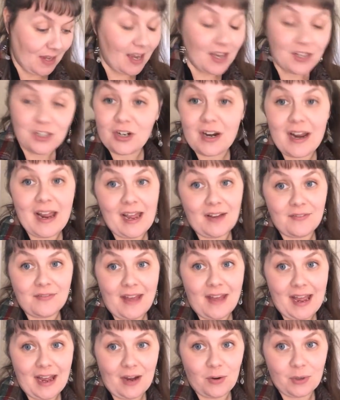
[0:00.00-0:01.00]
under half
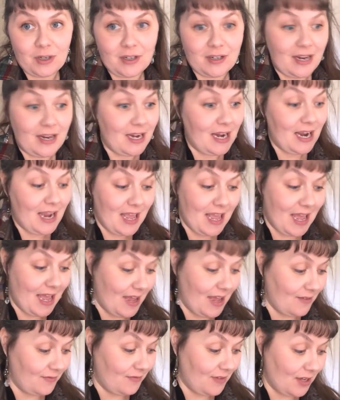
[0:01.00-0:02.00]
hour, and I
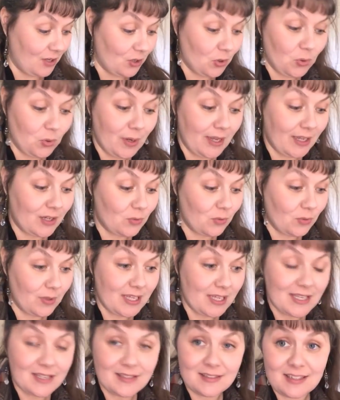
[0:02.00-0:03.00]
have a quick,
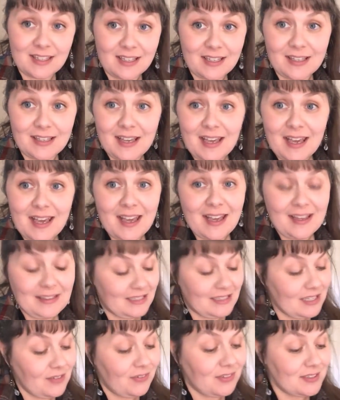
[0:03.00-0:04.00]
easy,
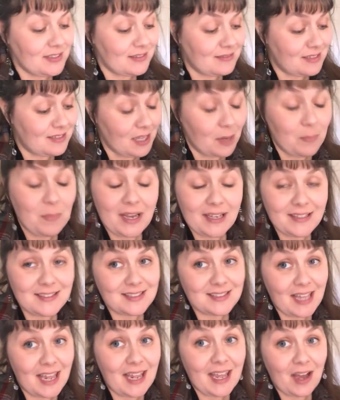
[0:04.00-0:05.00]
even some might
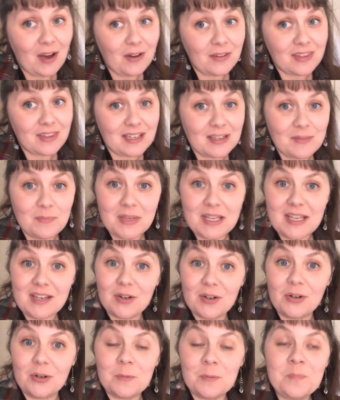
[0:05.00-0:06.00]
say healthy
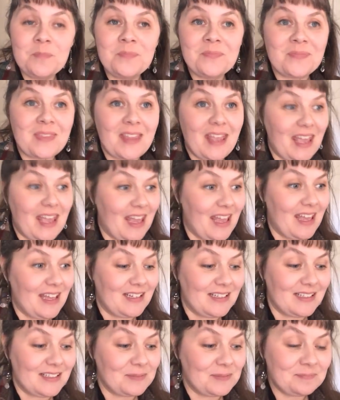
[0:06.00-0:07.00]
meal,
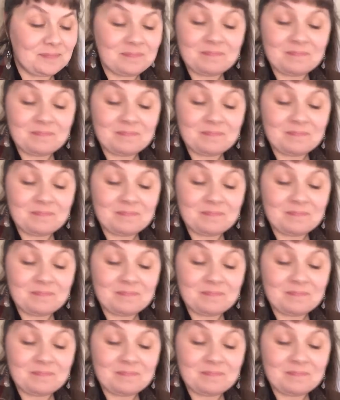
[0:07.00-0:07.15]
and